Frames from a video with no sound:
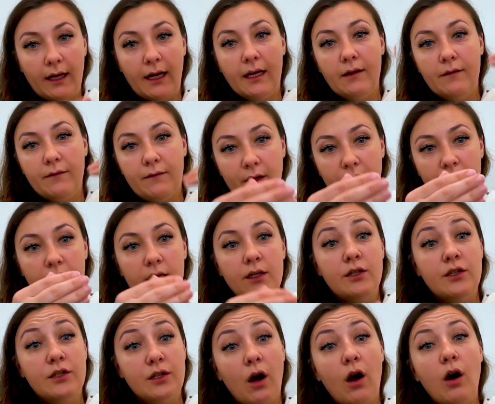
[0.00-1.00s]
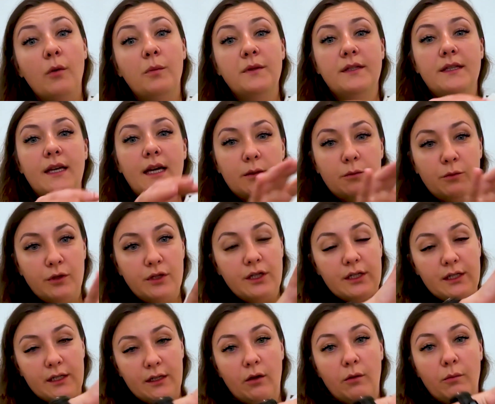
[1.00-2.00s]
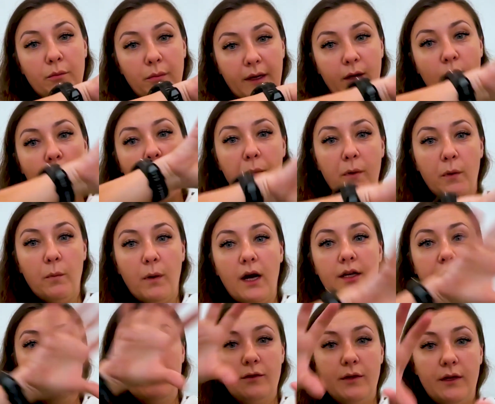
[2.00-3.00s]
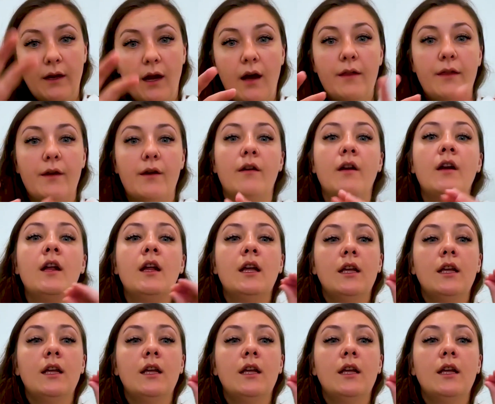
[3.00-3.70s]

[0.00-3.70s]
kind of jobs that would just not copy one to another.